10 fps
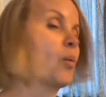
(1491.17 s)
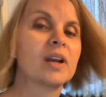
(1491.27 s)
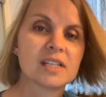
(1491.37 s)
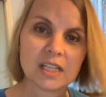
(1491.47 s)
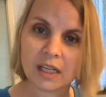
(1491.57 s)

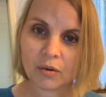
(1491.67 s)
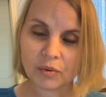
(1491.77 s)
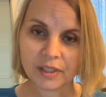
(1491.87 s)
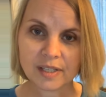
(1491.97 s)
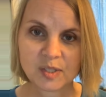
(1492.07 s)
it to get
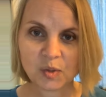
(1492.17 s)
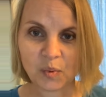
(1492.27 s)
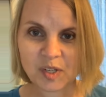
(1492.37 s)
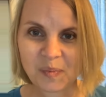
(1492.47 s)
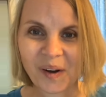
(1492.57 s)
really
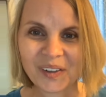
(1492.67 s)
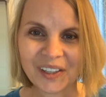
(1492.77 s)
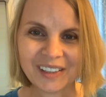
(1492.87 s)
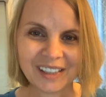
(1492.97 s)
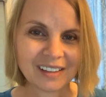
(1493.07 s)
super sparkly
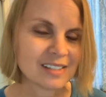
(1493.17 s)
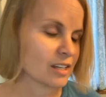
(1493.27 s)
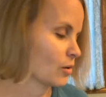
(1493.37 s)
clean. So